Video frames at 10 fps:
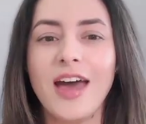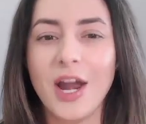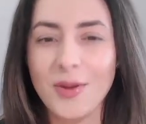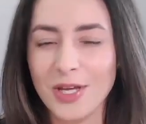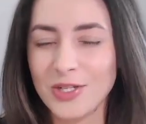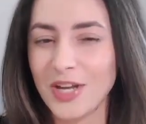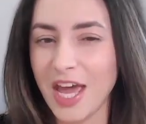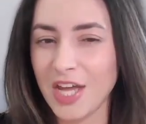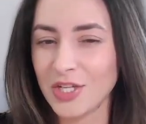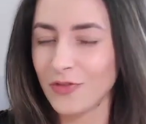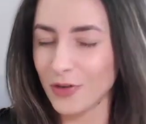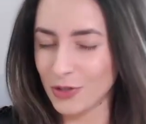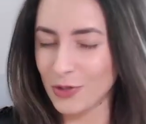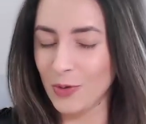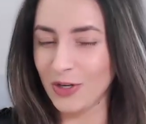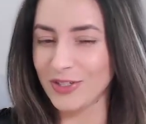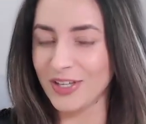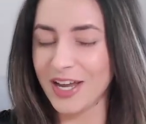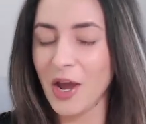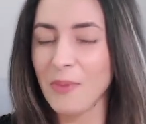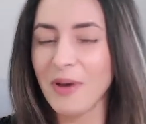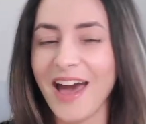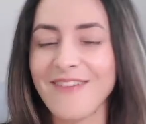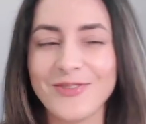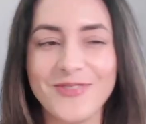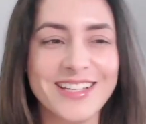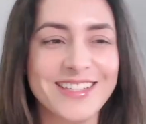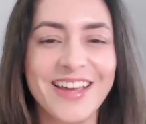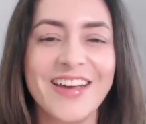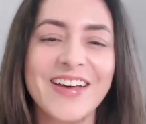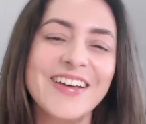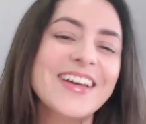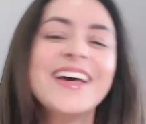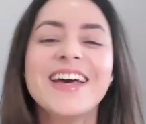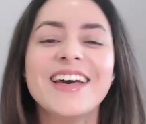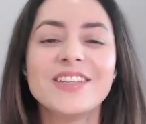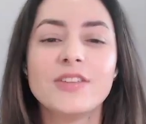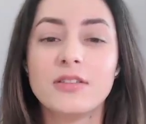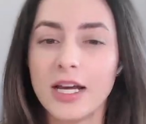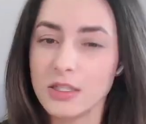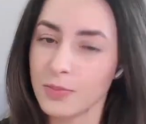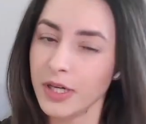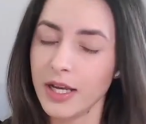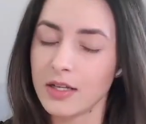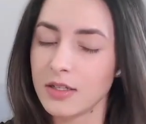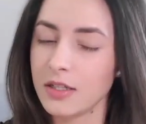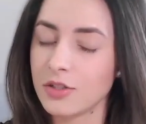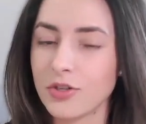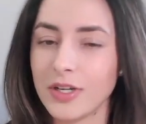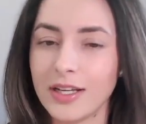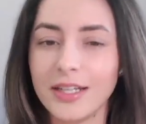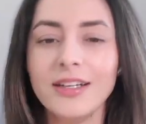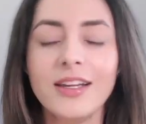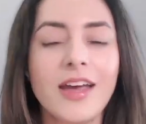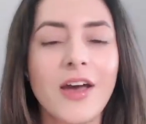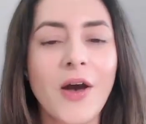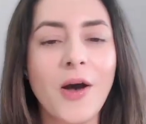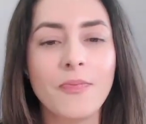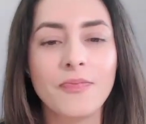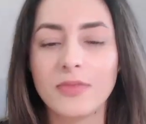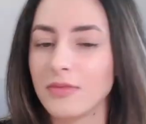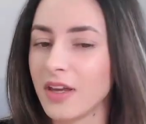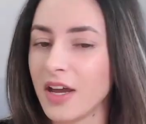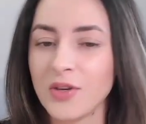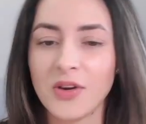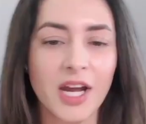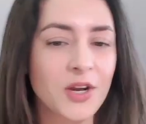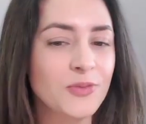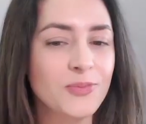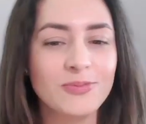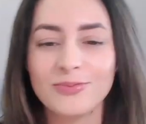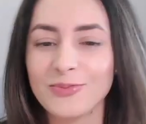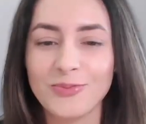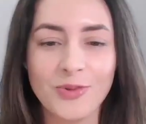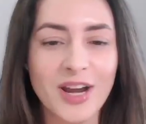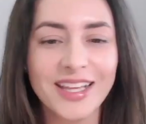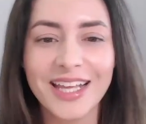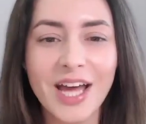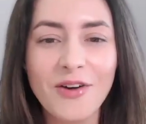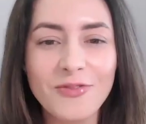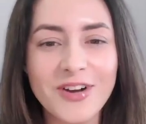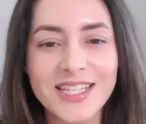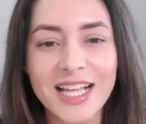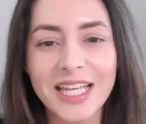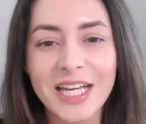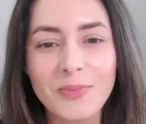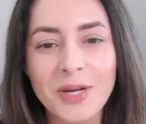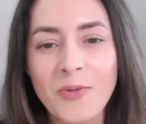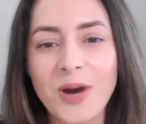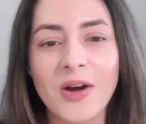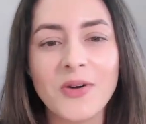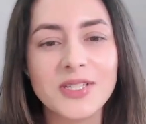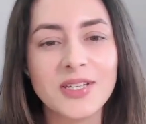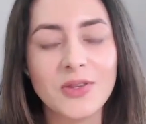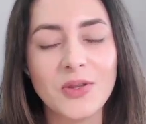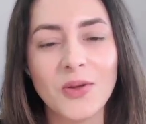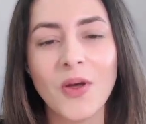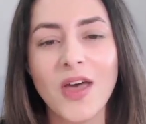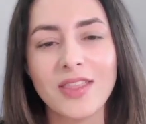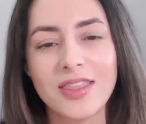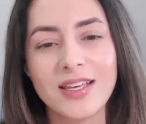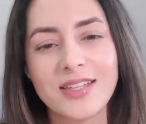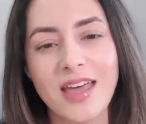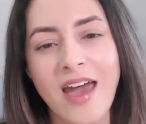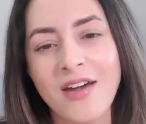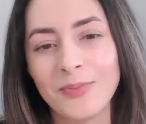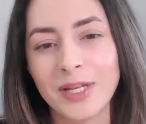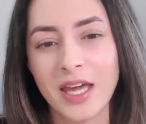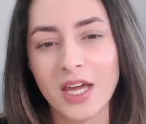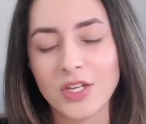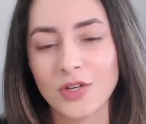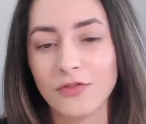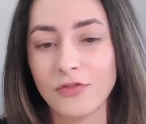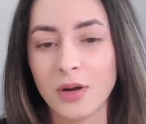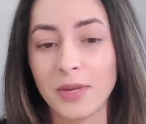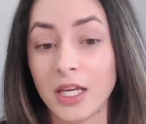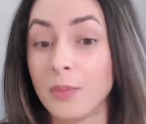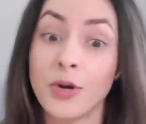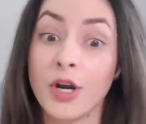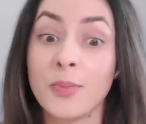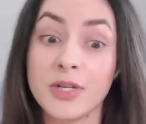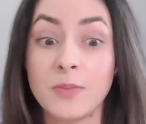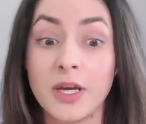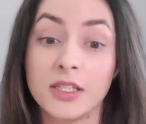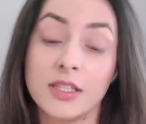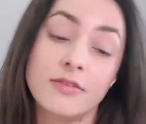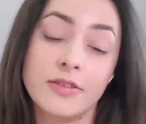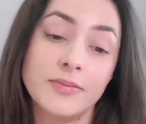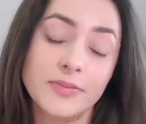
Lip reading: automation engine for support. And I hope I have it right. So that's pretty actually intriguing. Can you kind of break that down for us a little bit? What goes into this AI application from like a product perspective?